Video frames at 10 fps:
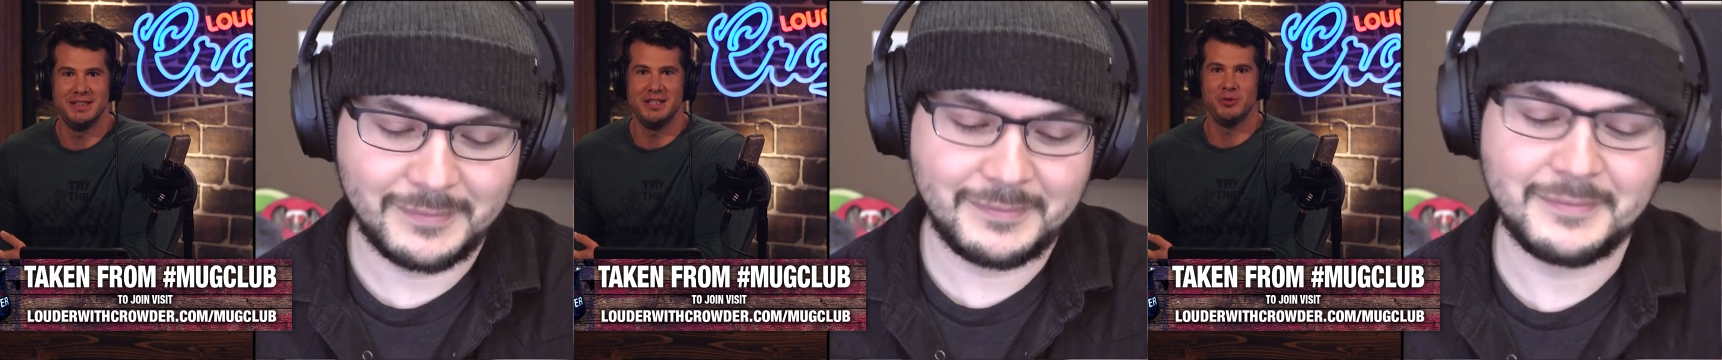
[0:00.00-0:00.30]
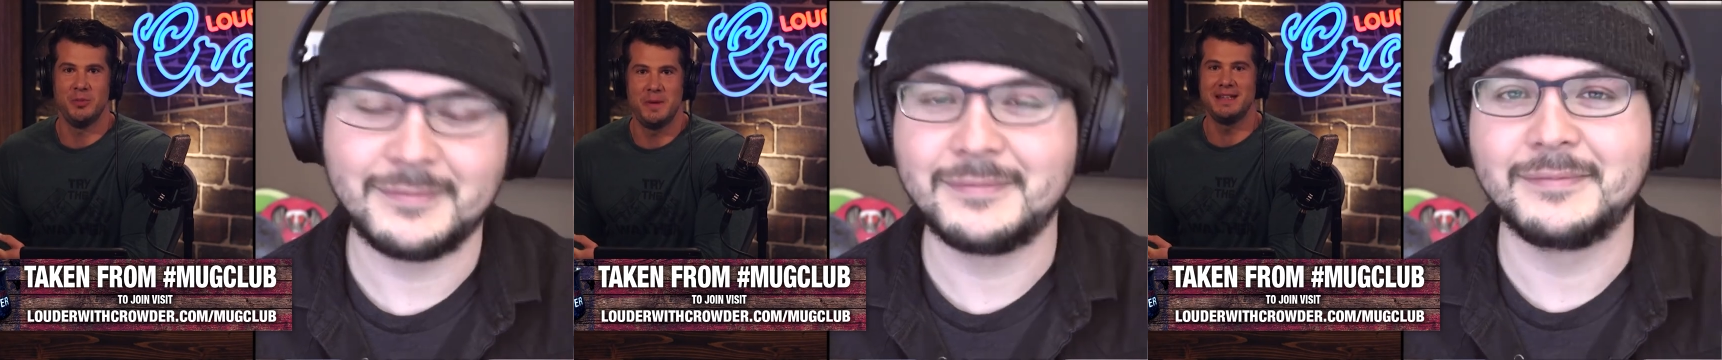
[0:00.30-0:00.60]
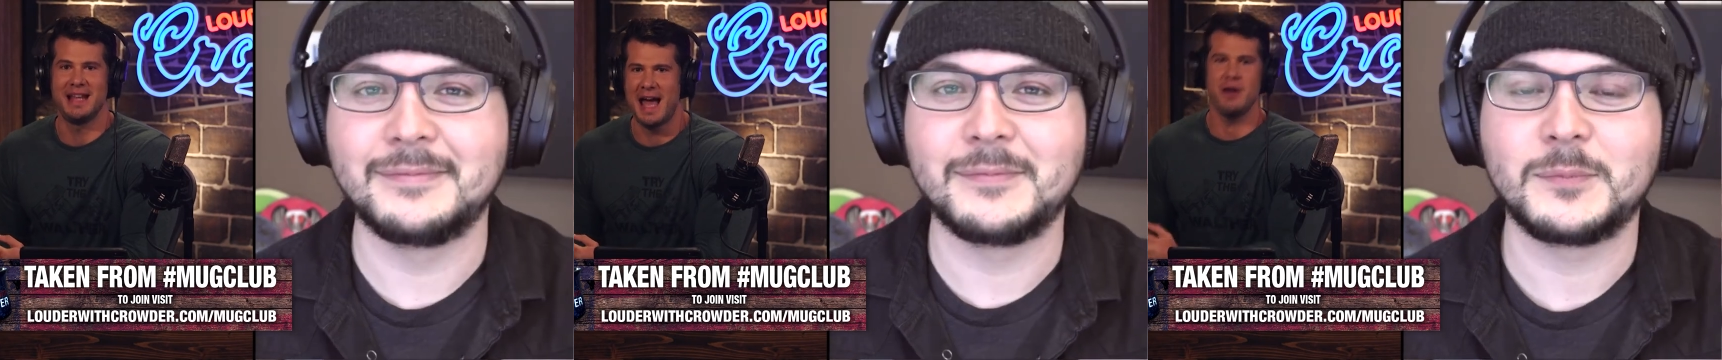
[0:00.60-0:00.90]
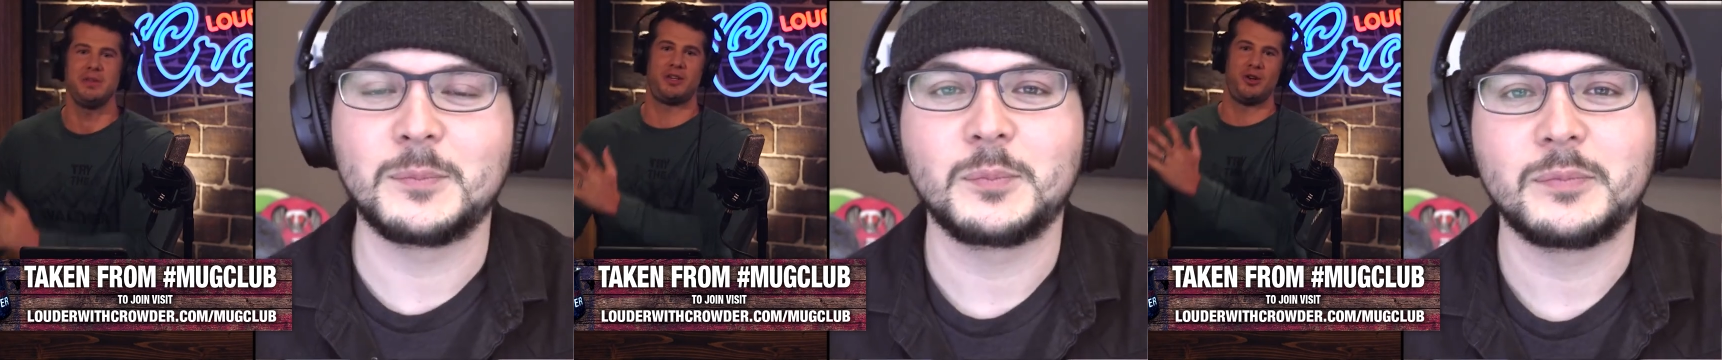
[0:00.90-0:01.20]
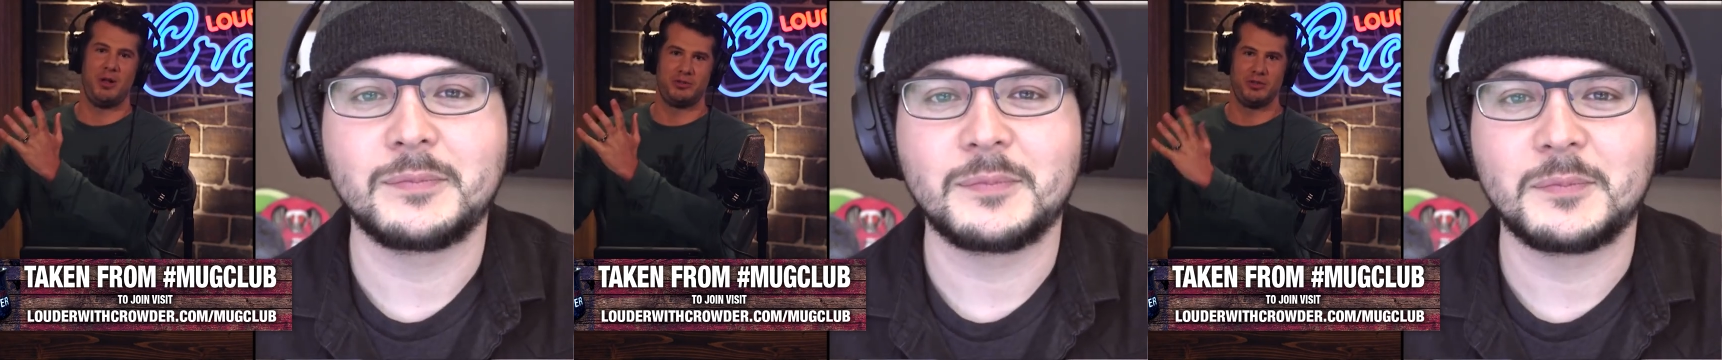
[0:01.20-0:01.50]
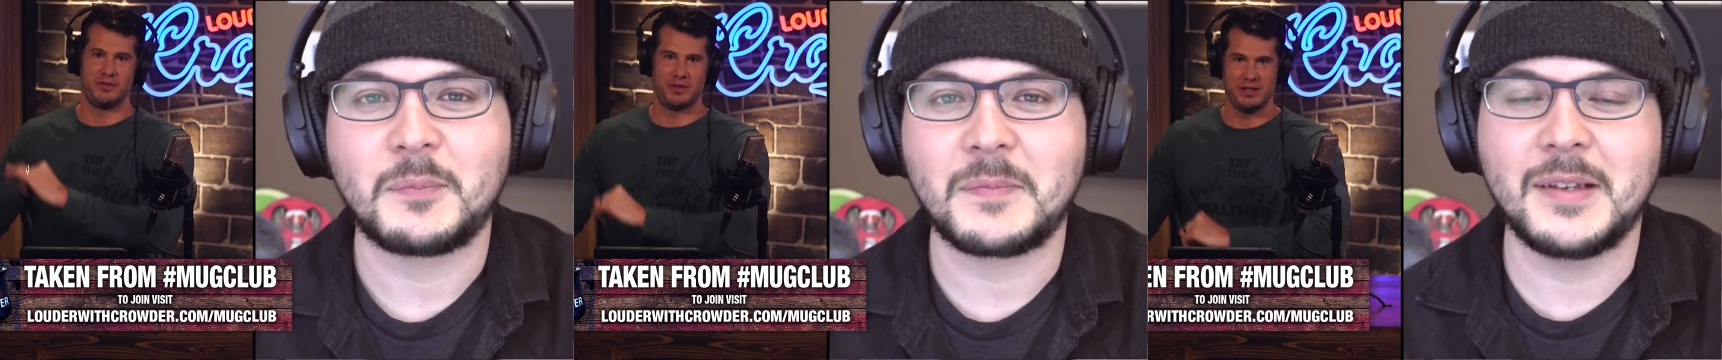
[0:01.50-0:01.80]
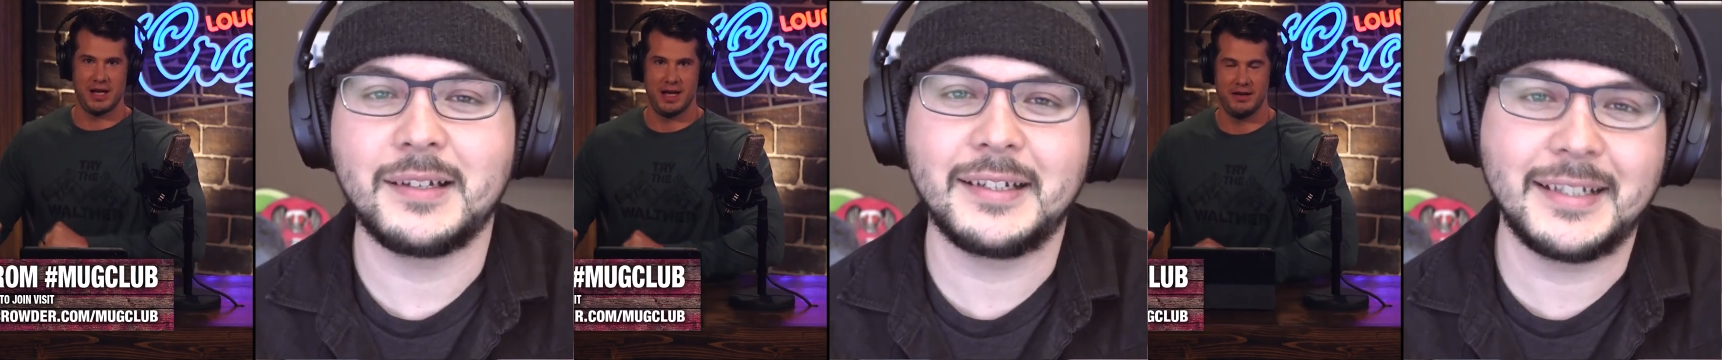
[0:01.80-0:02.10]
Speaker 1: you need to repeat that. I don't think you're a milk toast
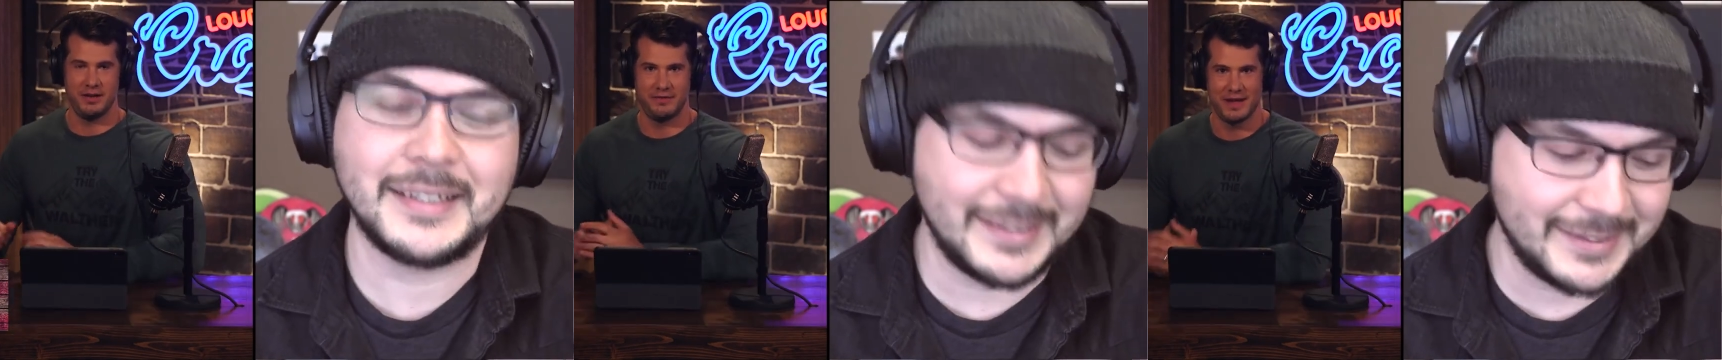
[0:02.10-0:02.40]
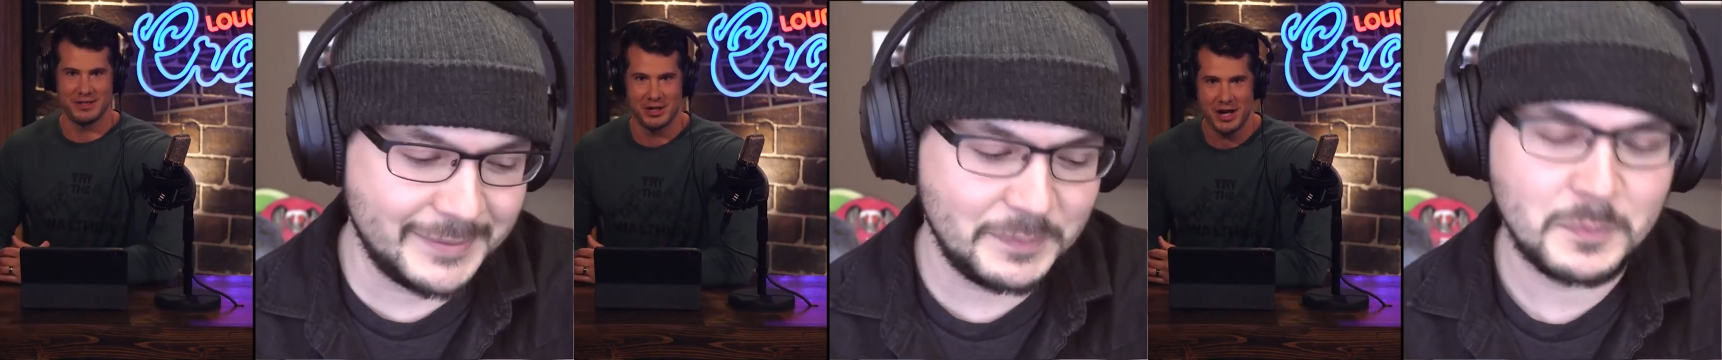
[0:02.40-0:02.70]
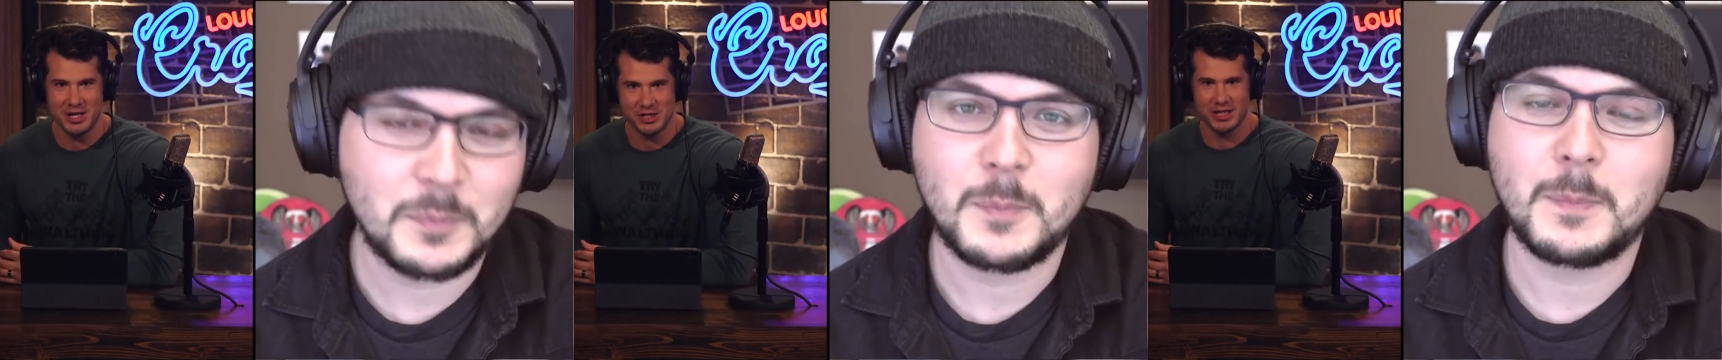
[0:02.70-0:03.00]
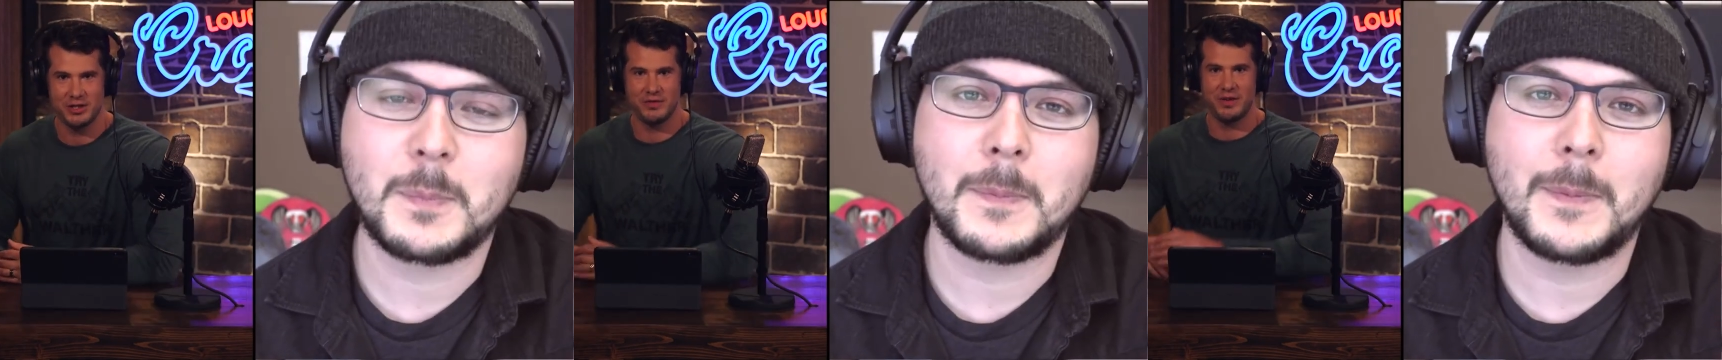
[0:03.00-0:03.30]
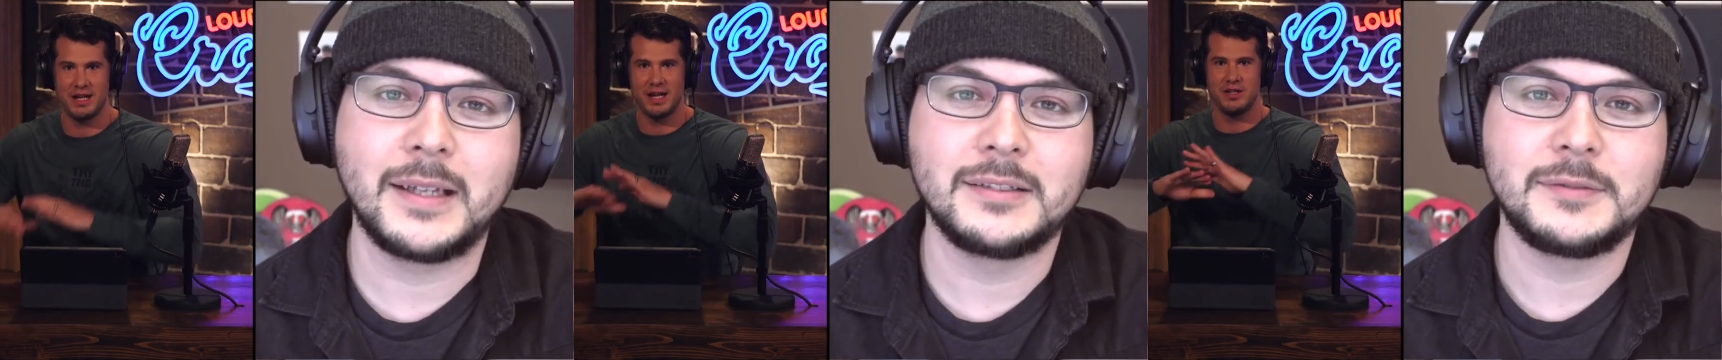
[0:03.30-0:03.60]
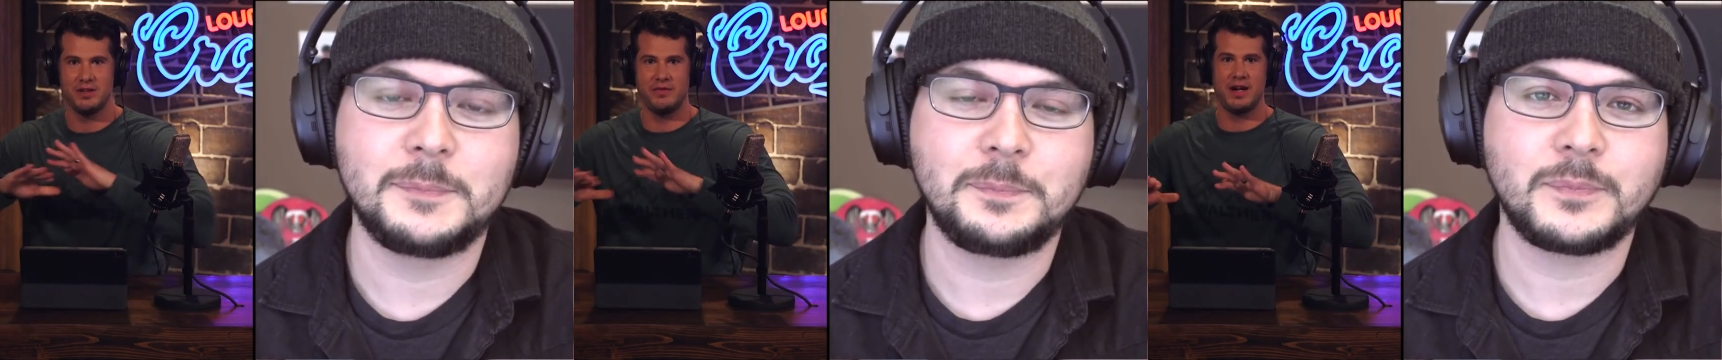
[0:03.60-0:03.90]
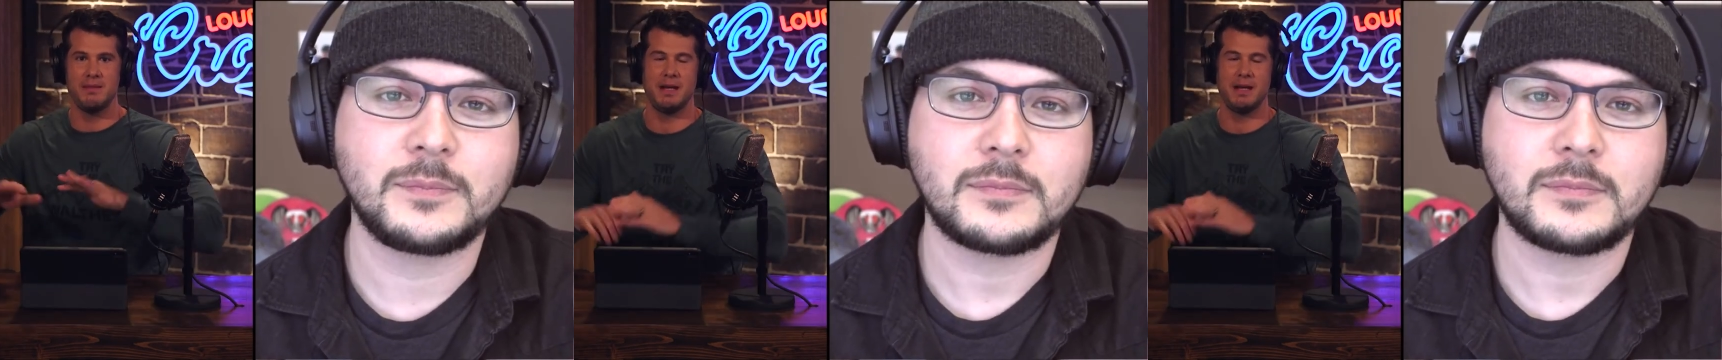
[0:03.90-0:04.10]
friend, uh, uh, fence sitter. I just think you're very uh, you're very